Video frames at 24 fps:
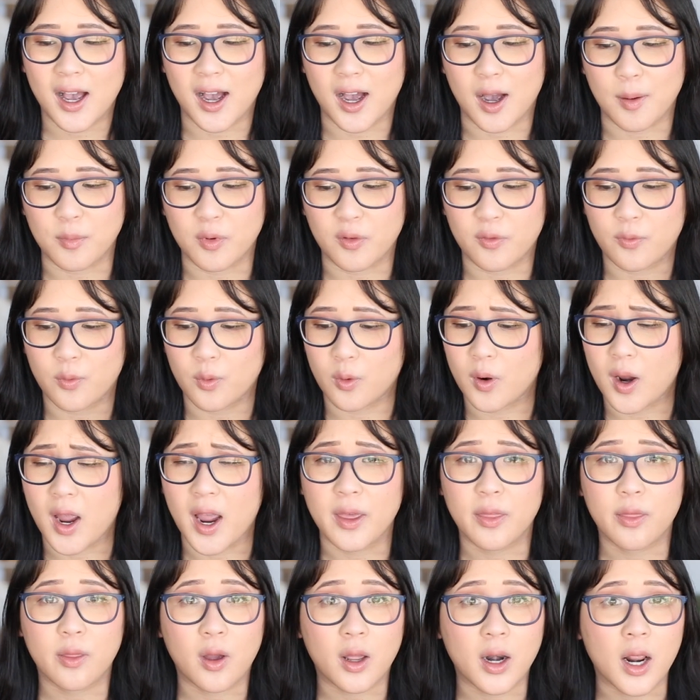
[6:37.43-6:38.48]
Um, before
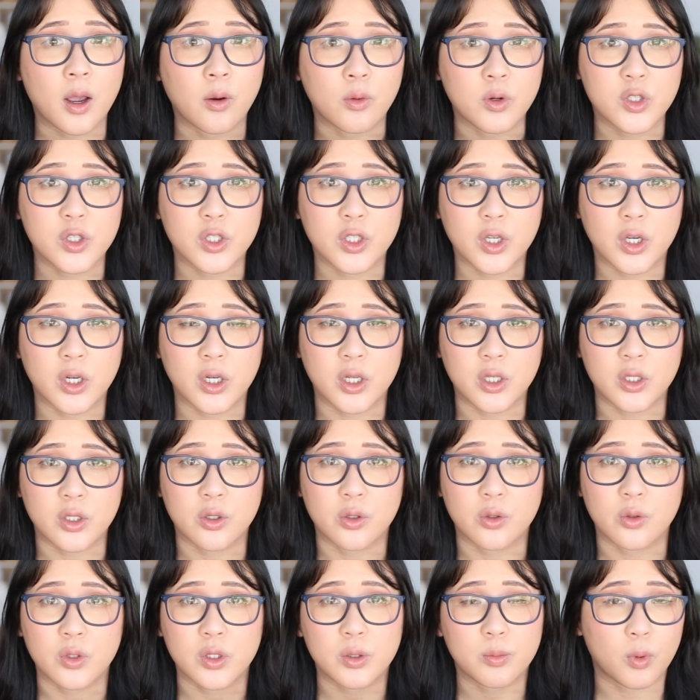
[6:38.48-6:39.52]
I thought I was just going to
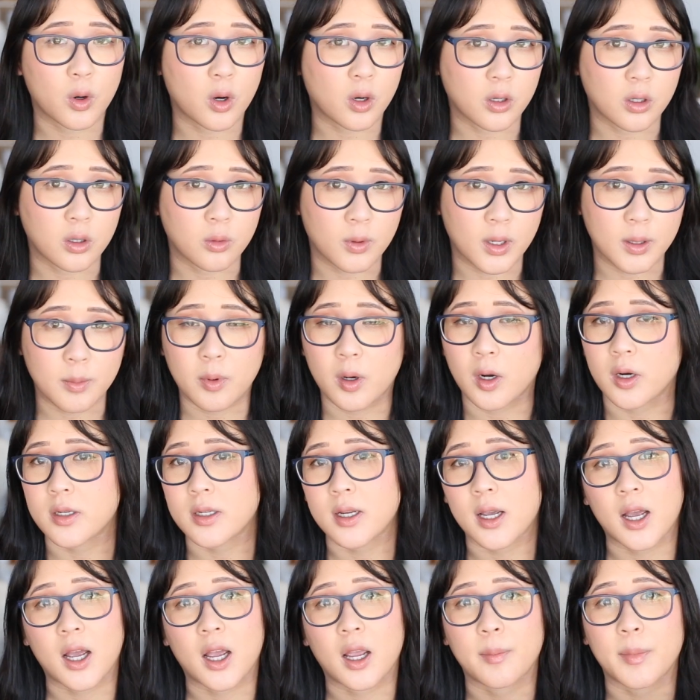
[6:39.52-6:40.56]
do sparkle and white
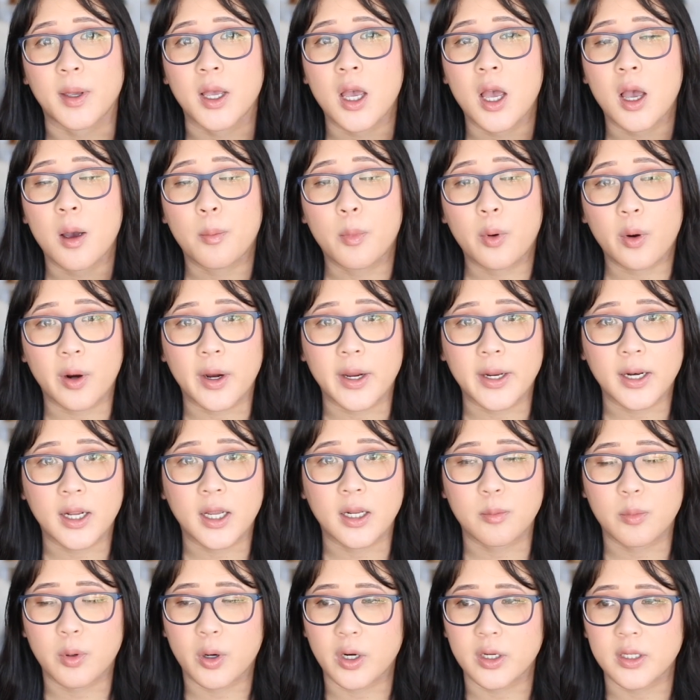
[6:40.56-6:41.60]
part-time,
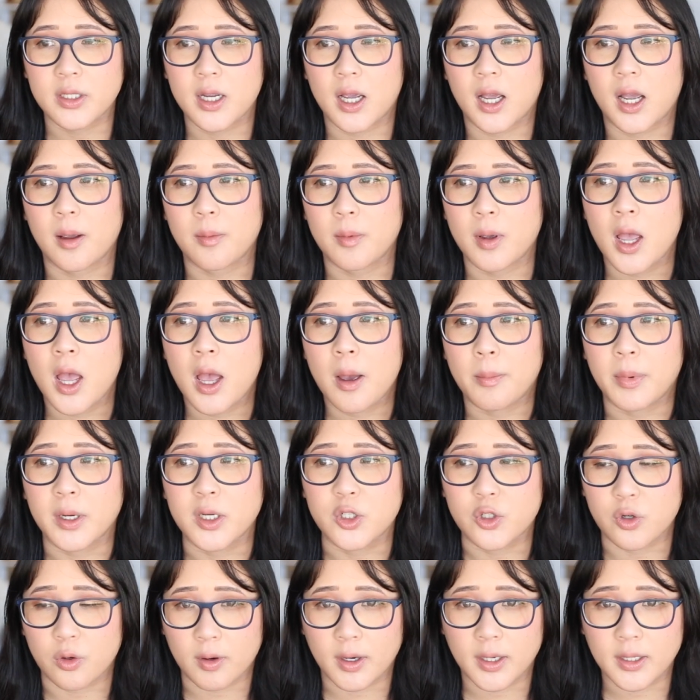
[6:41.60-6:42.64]
Poyenhan part-time,
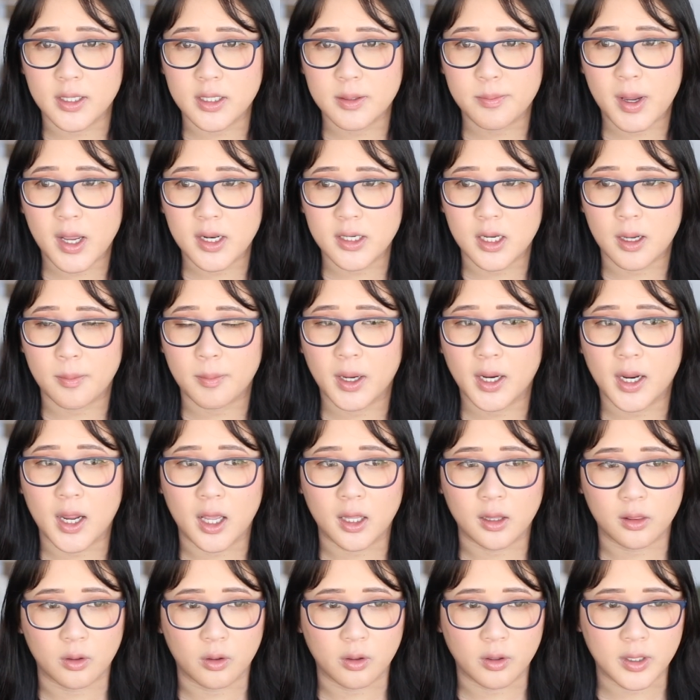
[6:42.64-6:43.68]
but during this pandemic
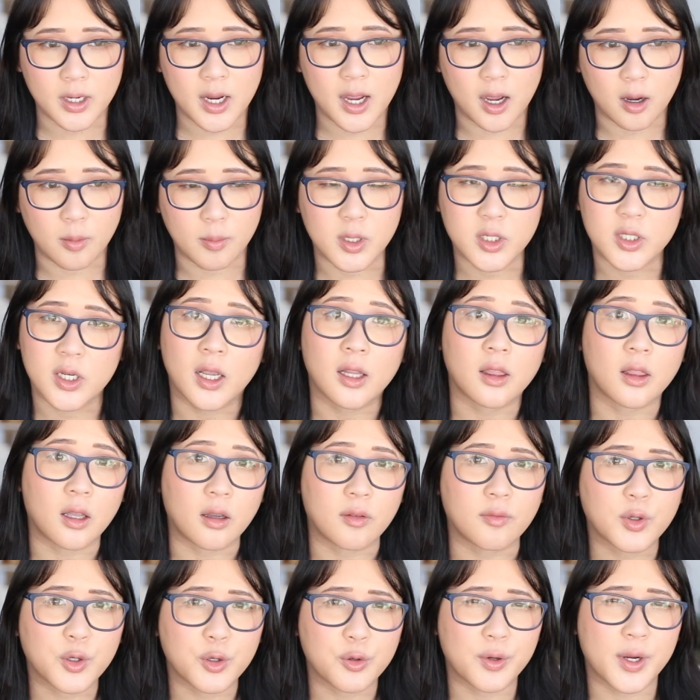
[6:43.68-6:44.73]
I learned how much I
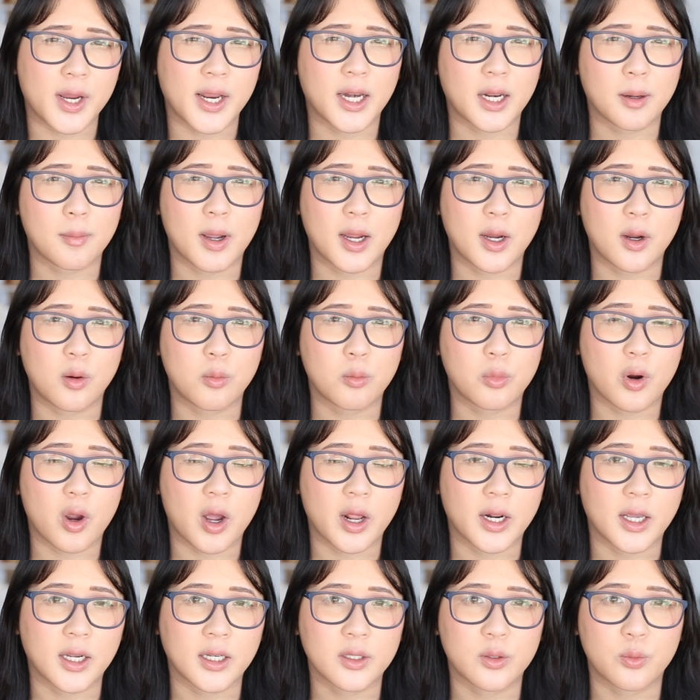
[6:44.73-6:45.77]
love creating my own
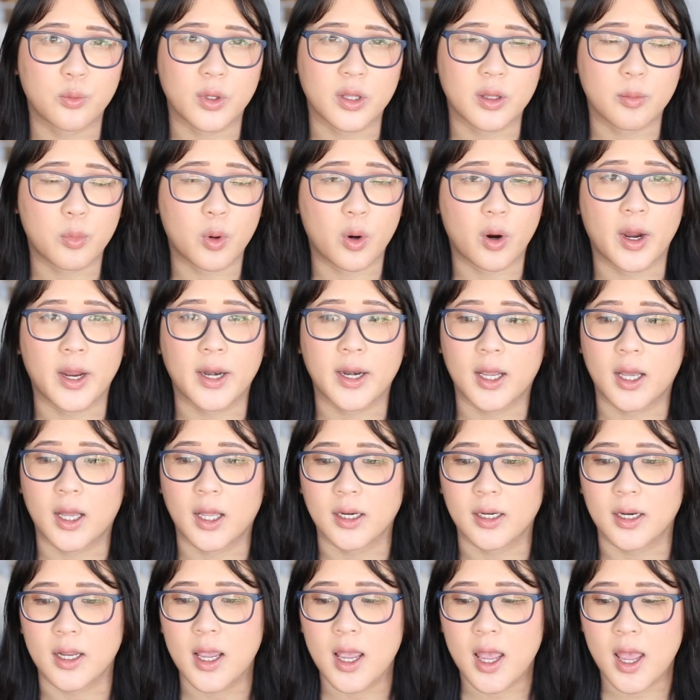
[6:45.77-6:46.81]
products with
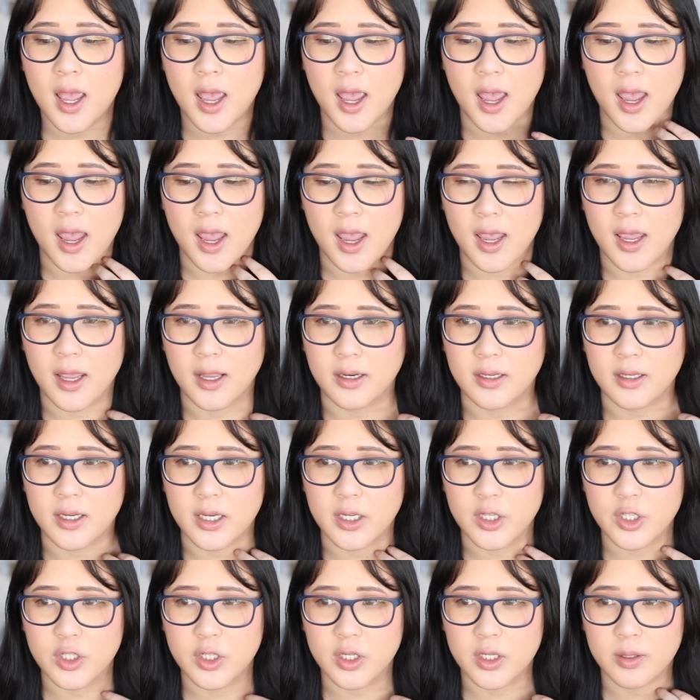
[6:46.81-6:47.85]
Poyenhan, and
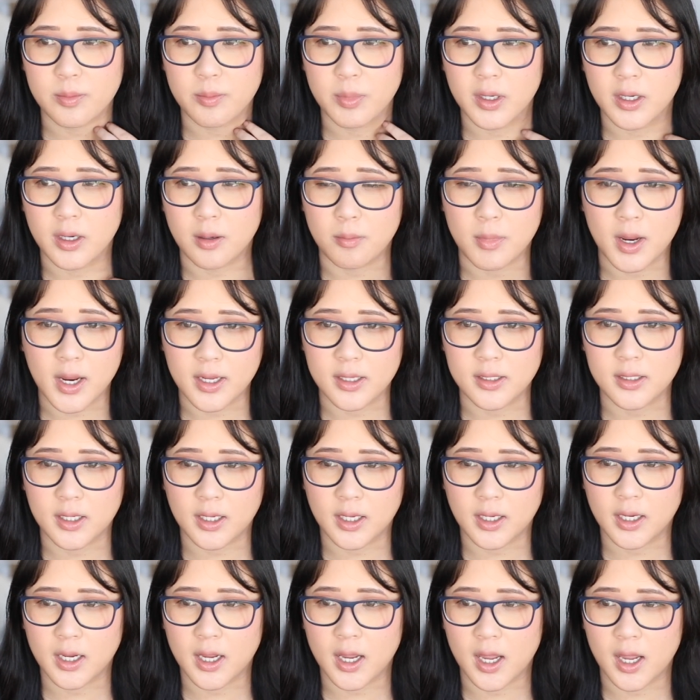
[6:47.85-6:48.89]
it's just been
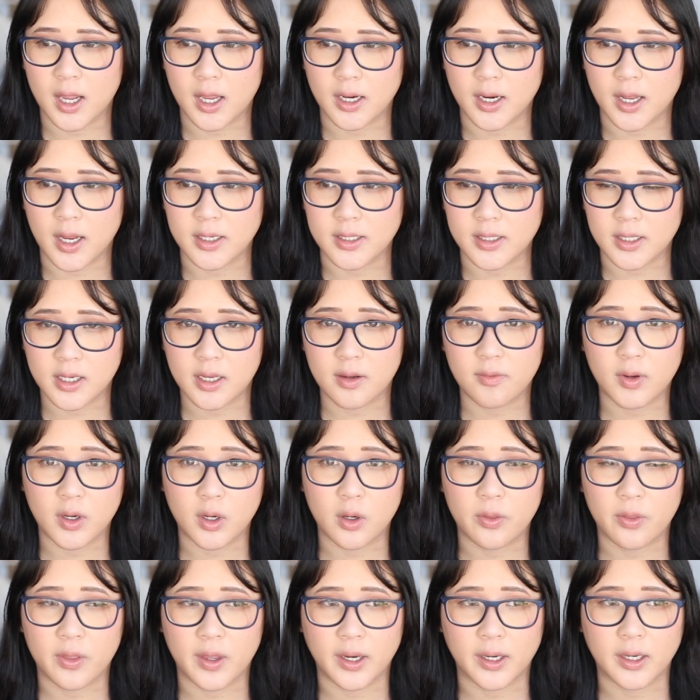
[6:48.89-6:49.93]
amazing. And I didn't
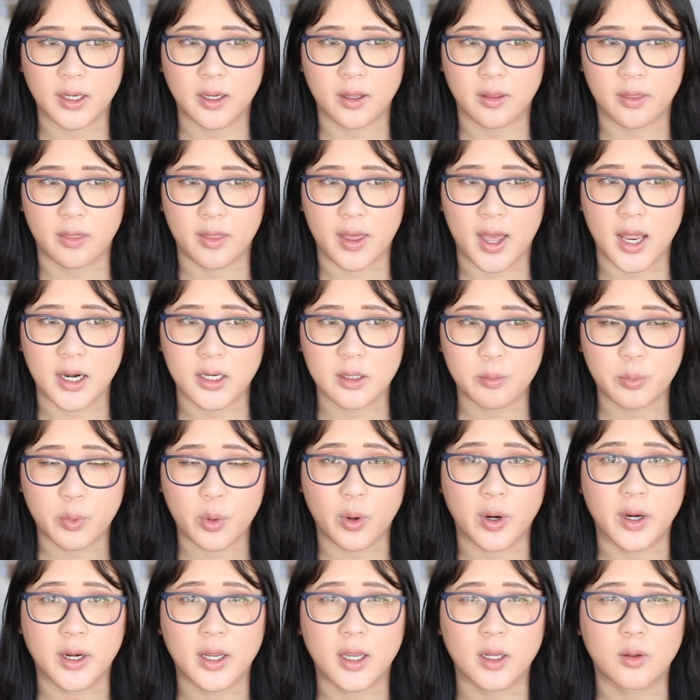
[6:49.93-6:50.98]
even think that
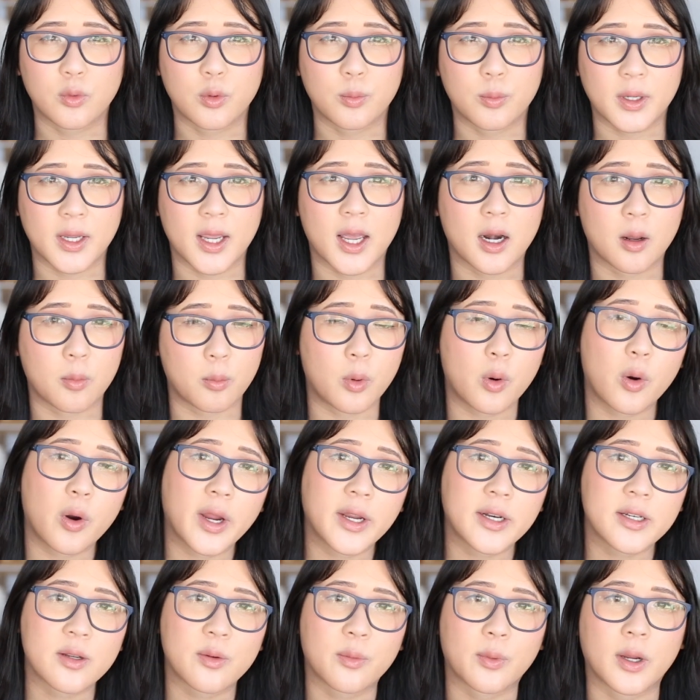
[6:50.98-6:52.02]
Poyenhan would be at a
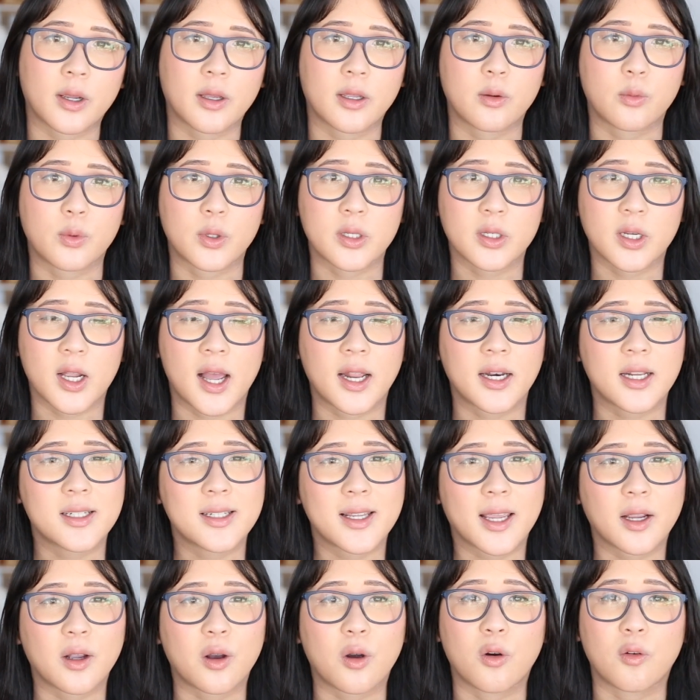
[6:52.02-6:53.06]
point where it would kind of
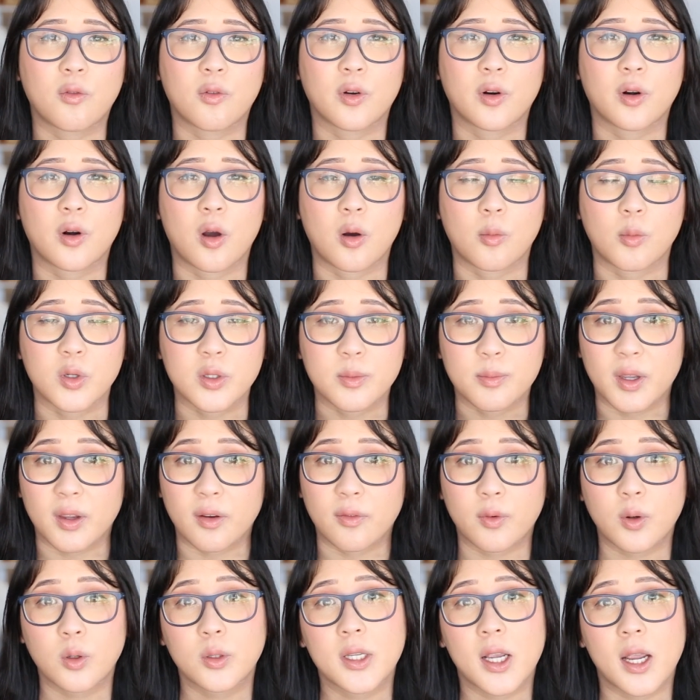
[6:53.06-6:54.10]
take over and almost be a
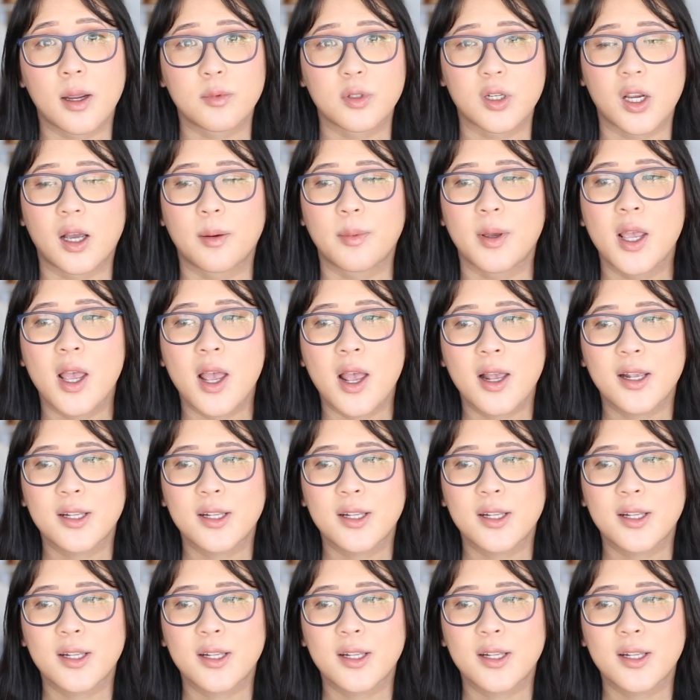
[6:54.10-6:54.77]
full-time job.